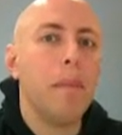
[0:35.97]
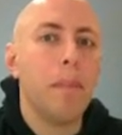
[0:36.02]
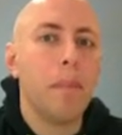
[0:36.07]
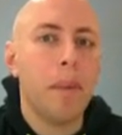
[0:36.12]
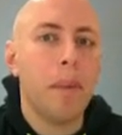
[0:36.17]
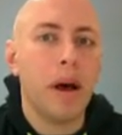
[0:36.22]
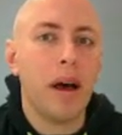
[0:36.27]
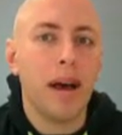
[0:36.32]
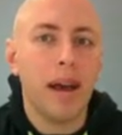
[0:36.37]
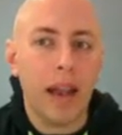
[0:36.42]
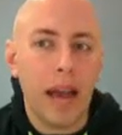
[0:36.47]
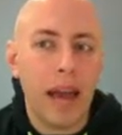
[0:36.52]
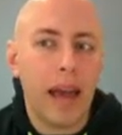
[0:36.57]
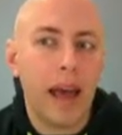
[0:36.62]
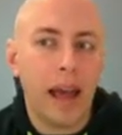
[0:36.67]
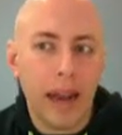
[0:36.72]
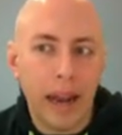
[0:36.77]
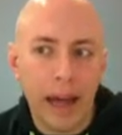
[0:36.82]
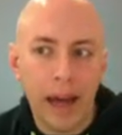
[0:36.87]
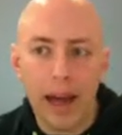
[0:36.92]

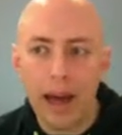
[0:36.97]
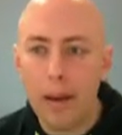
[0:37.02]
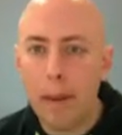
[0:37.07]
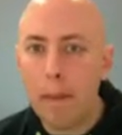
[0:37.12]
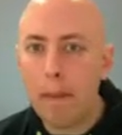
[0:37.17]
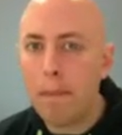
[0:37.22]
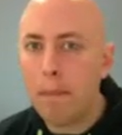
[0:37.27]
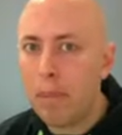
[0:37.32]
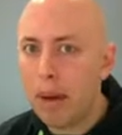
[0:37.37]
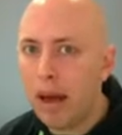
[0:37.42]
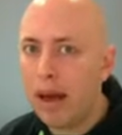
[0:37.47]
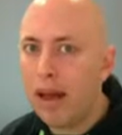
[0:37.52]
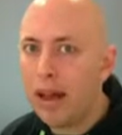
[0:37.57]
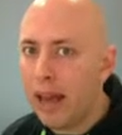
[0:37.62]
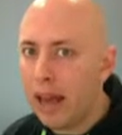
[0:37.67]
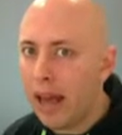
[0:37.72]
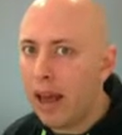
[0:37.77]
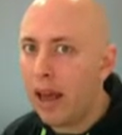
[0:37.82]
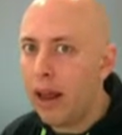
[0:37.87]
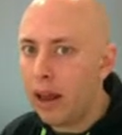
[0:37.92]
banana,
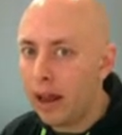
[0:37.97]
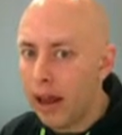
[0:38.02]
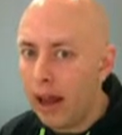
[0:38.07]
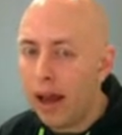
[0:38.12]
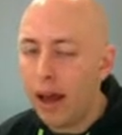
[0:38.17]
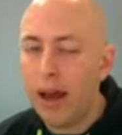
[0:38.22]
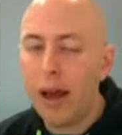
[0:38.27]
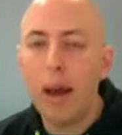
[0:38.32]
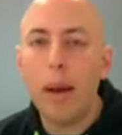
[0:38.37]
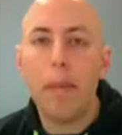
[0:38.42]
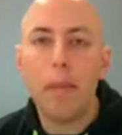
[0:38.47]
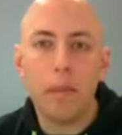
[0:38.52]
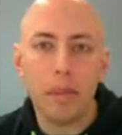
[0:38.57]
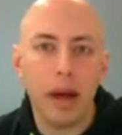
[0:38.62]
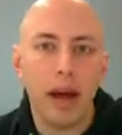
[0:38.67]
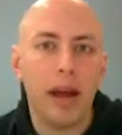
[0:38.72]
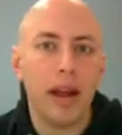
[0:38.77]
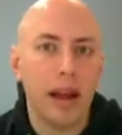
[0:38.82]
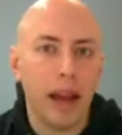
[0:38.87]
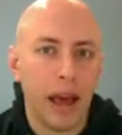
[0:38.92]
banana,
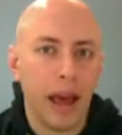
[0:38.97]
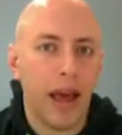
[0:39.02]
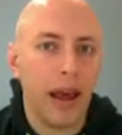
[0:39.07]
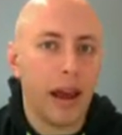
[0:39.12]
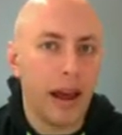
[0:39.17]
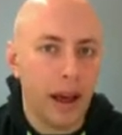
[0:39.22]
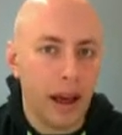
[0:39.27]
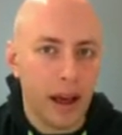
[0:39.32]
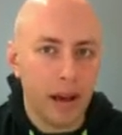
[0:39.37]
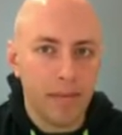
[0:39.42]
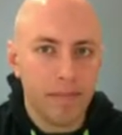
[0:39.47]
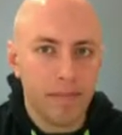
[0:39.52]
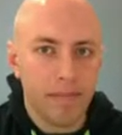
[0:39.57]
banana.